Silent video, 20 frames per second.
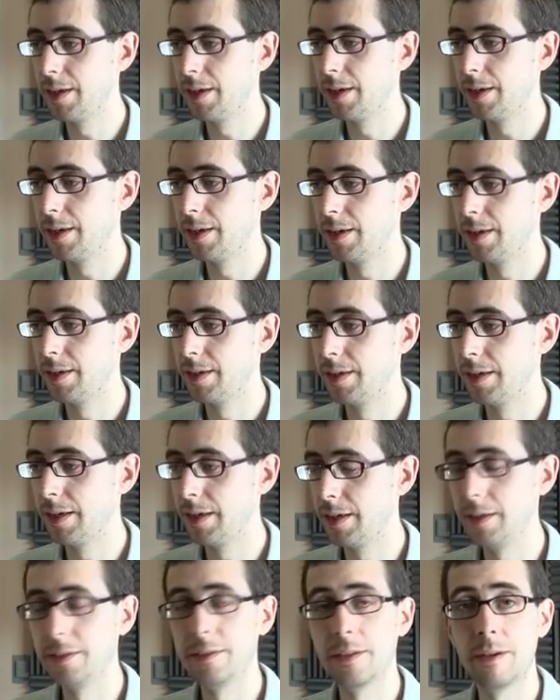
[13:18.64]
Uh,
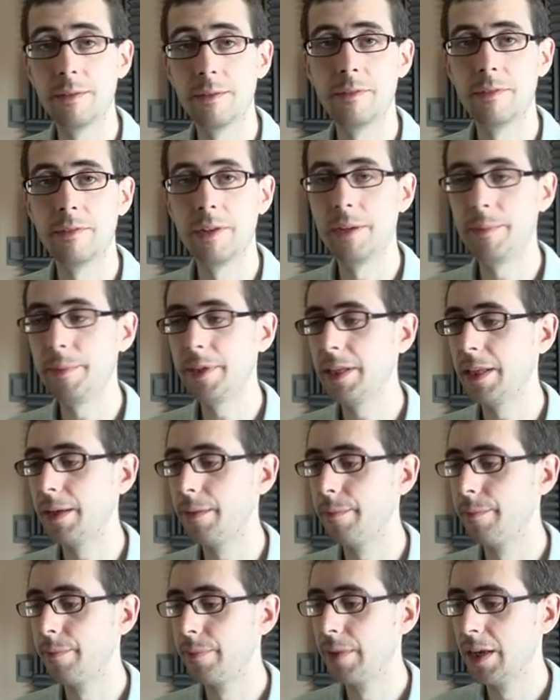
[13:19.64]
and I, I really mean
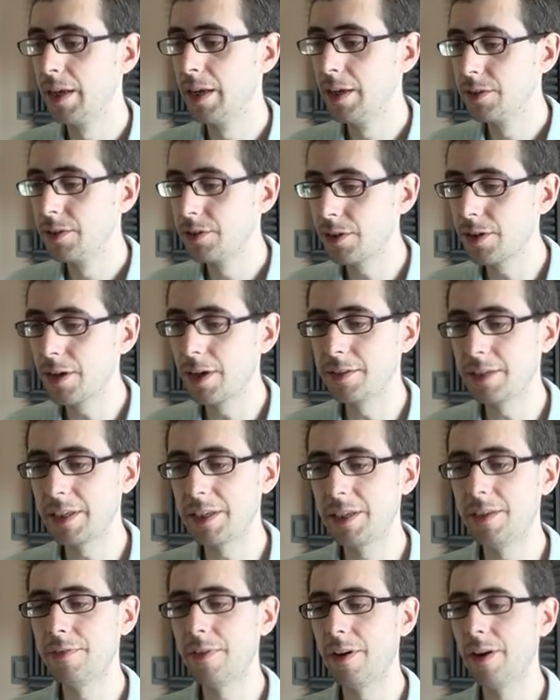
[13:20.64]
that. So guys,
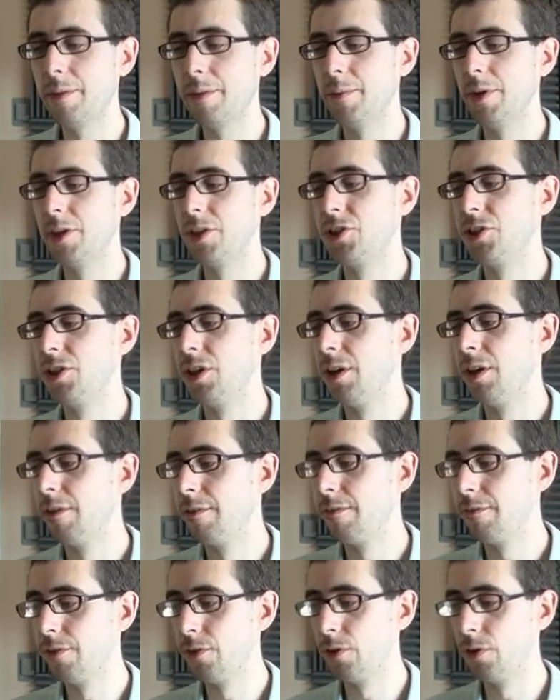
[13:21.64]
thank you very much
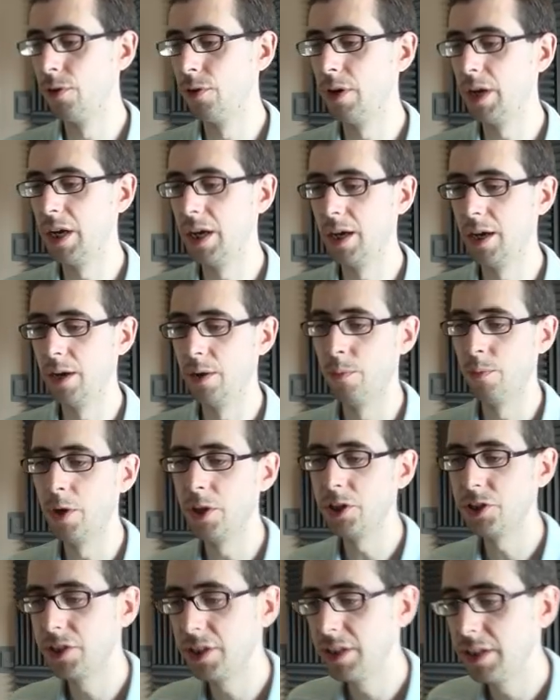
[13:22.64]
for uh,
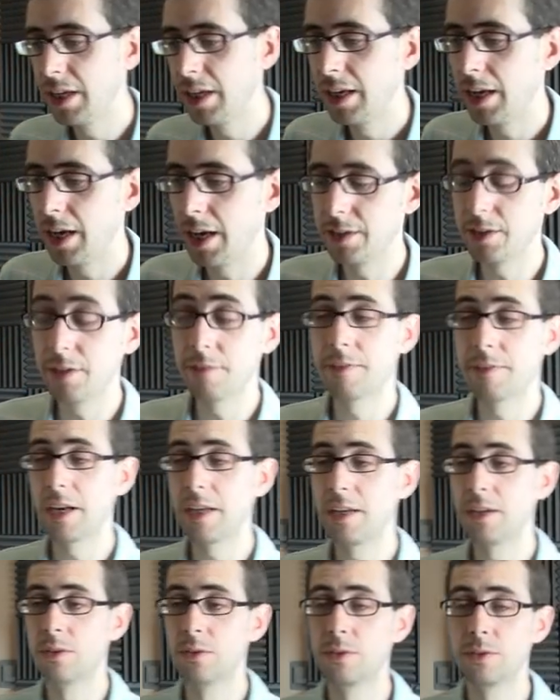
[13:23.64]
watching. Uh, don't
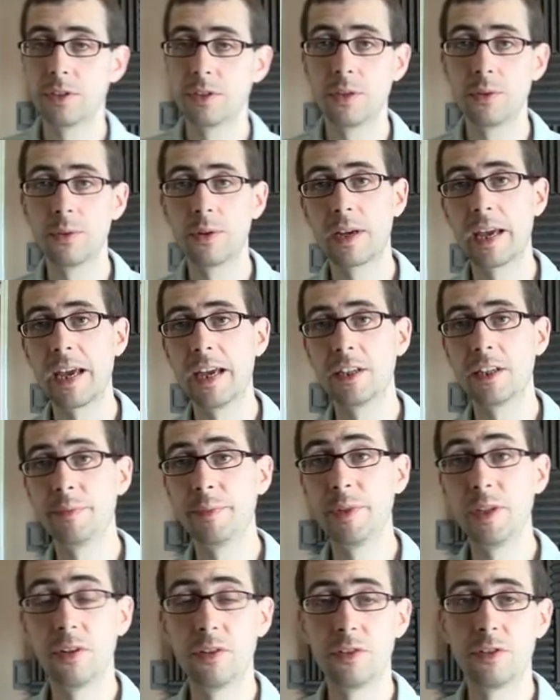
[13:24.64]
forget you can also catch
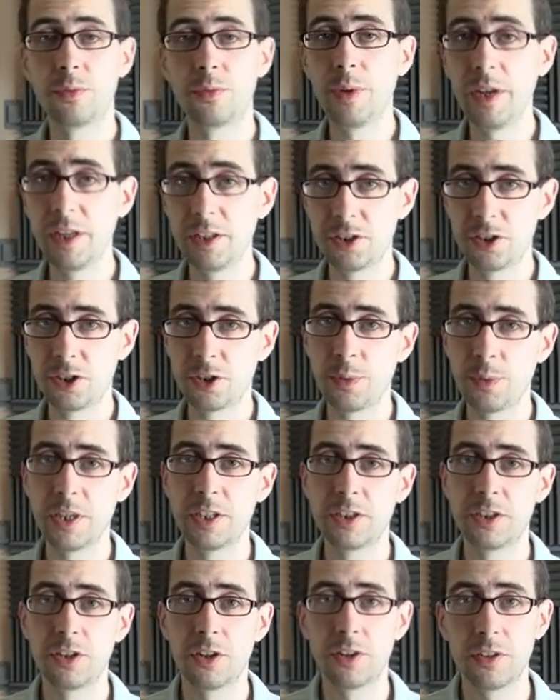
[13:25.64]
me on Twitch,
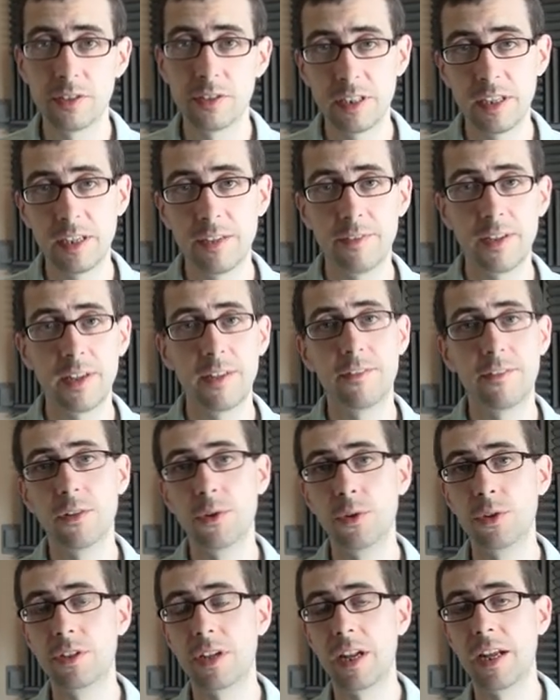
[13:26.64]
twitch.tv
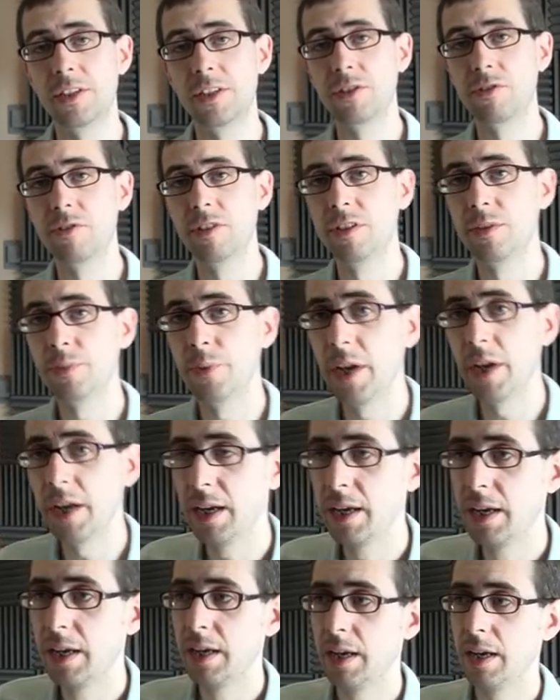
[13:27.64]
forward slash Chris
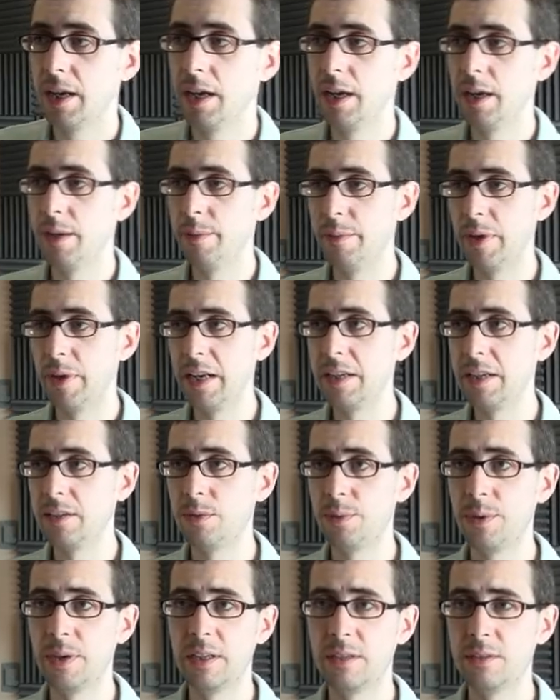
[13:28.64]
Ware. Um, a link
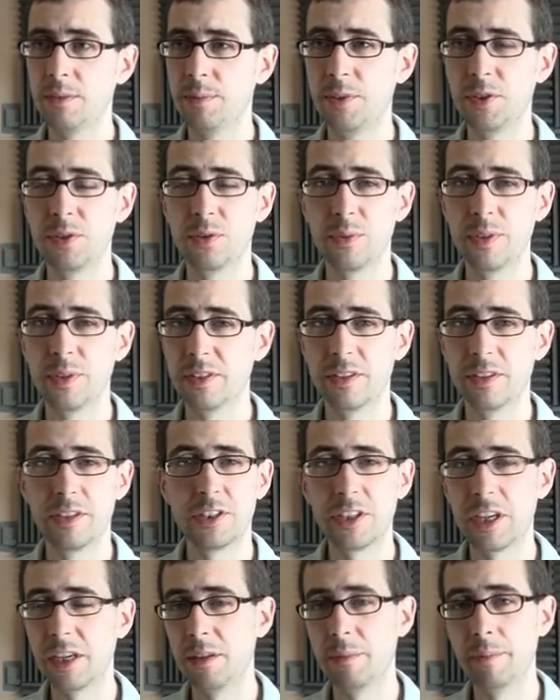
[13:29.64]
to it is almost always on the
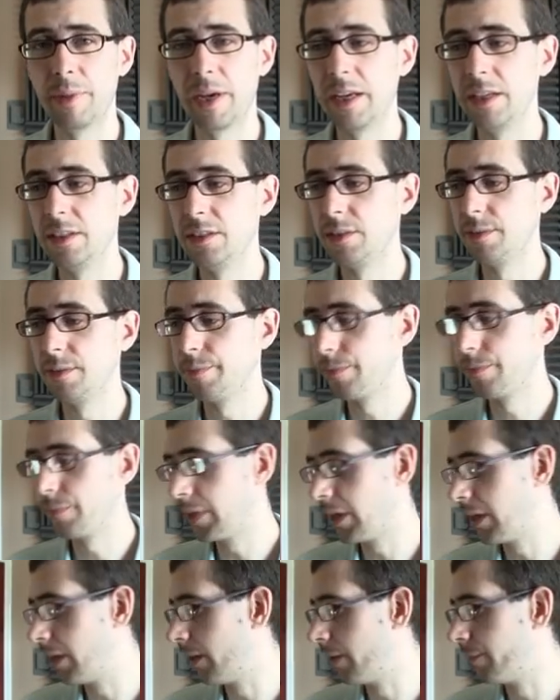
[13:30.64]
channel page,
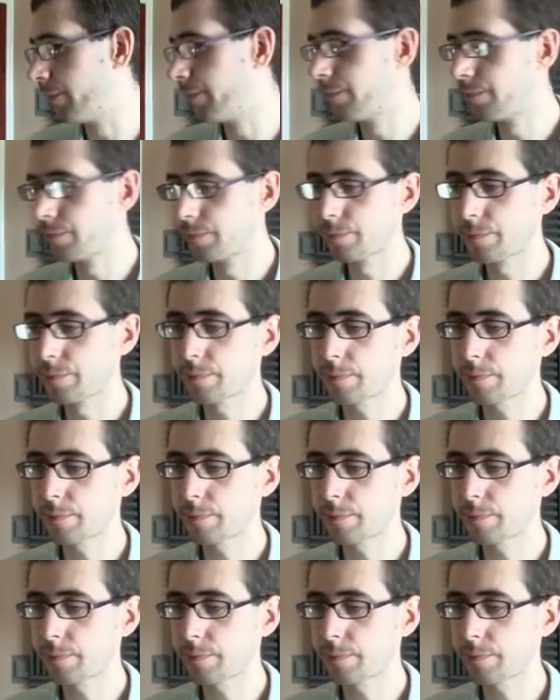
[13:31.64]
um,